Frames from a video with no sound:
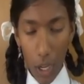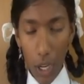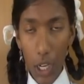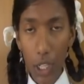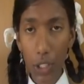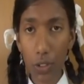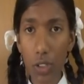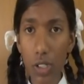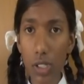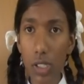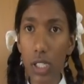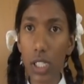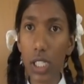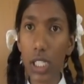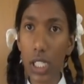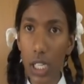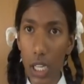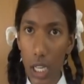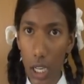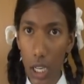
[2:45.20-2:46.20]
It was the
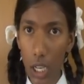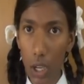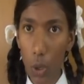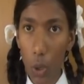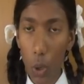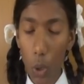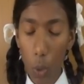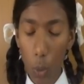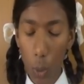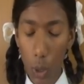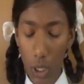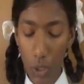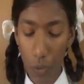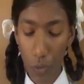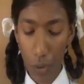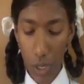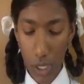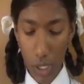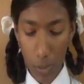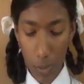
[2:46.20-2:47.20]
day when the
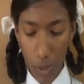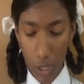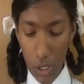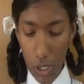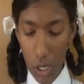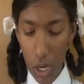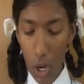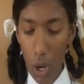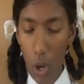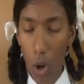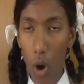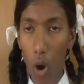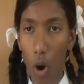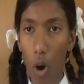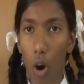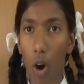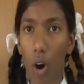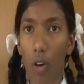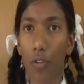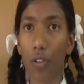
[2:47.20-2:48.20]
fundamental
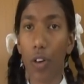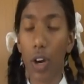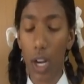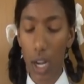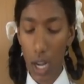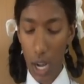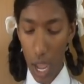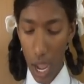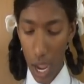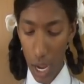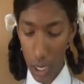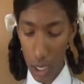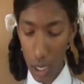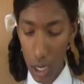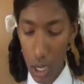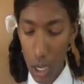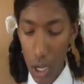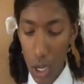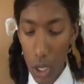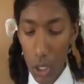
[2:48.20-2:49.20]
law of our land,
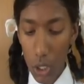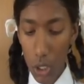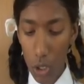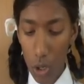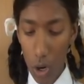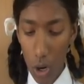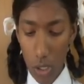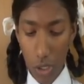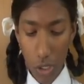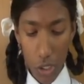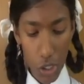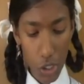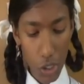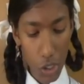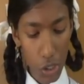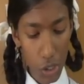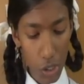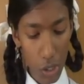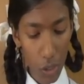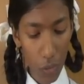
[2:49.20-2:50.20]
the
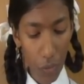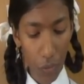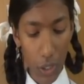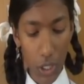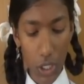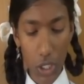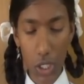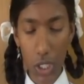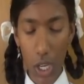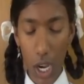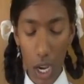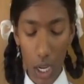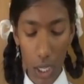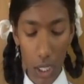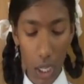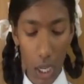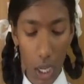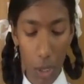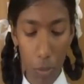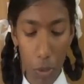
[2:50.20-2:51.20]
Constitution of India,
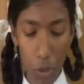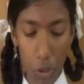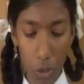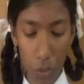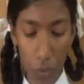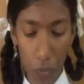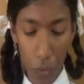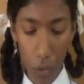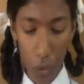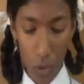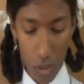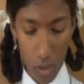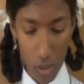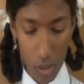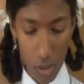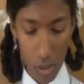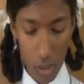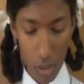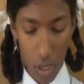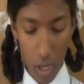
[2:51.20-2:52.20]
came into
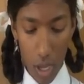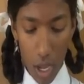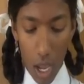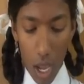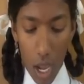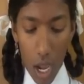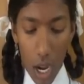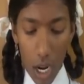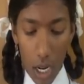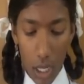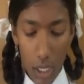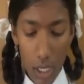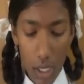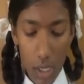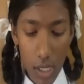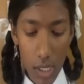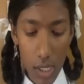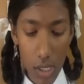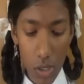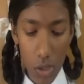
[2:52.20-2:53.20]
force. Under
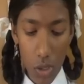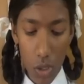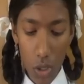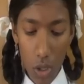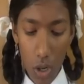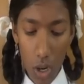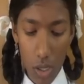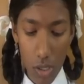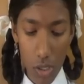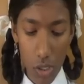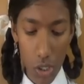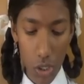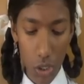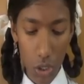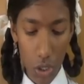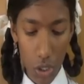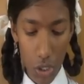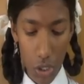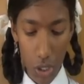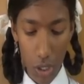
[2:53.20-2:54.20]
this new
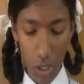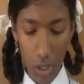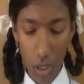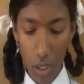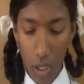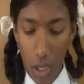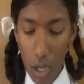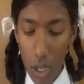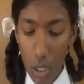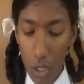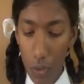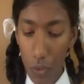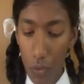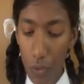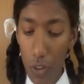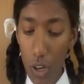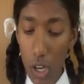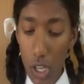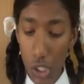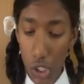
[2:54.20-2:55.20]
constitution, the
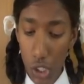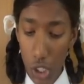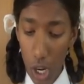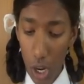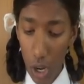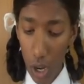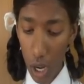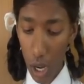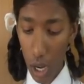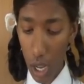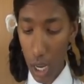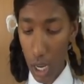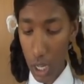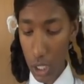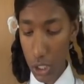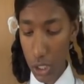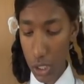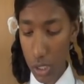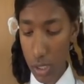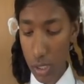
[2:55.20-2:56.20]
first general
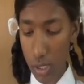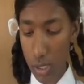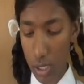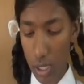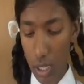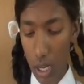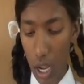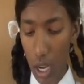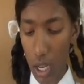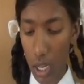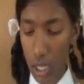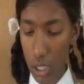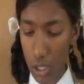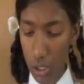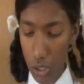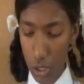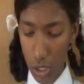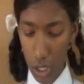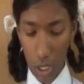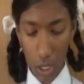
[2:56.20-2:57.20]
elections in our
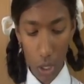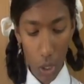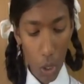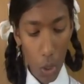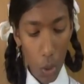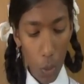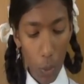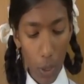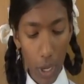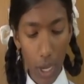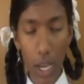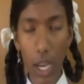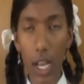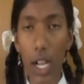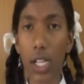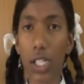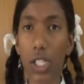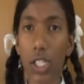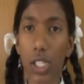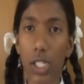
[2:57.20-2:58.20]
country were
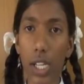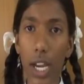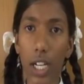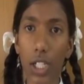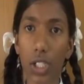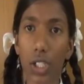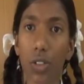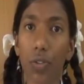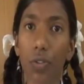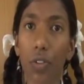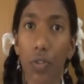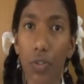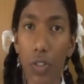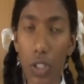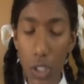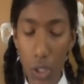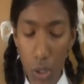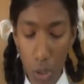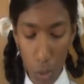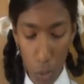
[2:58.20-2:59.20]
held in
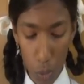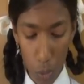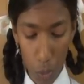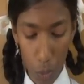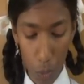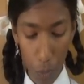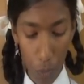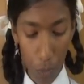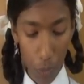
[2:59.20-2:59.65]
1952.